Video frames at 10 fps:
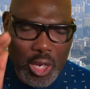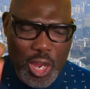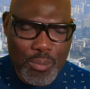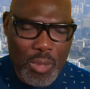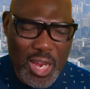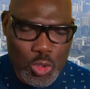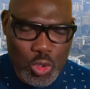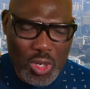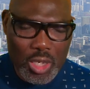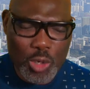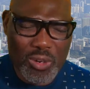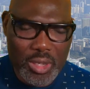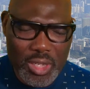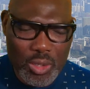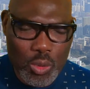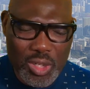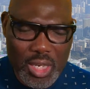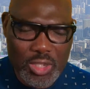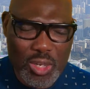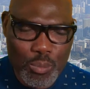Amen. Surely God,
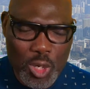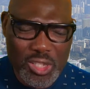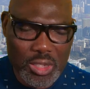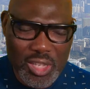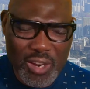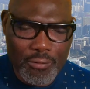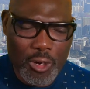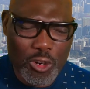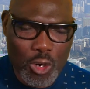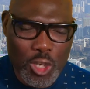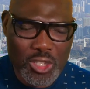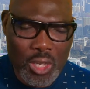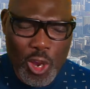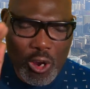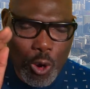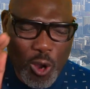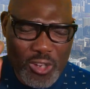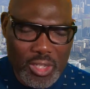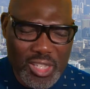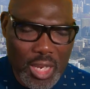goodness and mercy shall follow us all
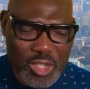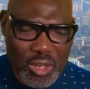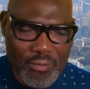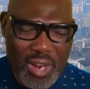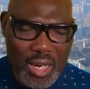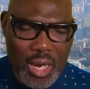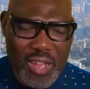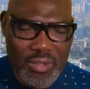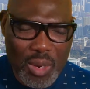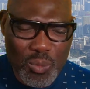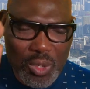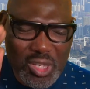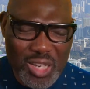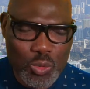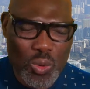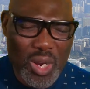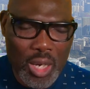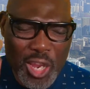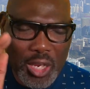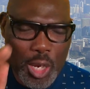the days of our lives, and we shall
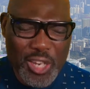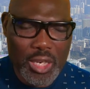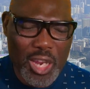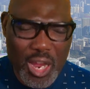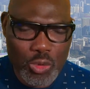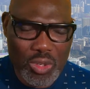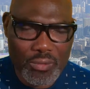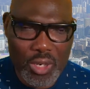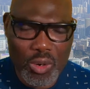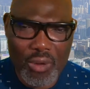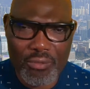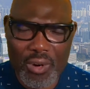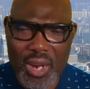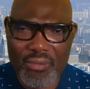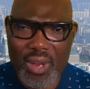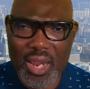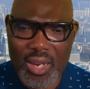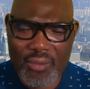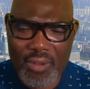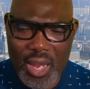dwell in the house of the Lord forever and
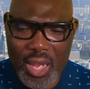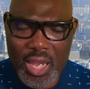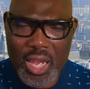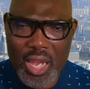ever.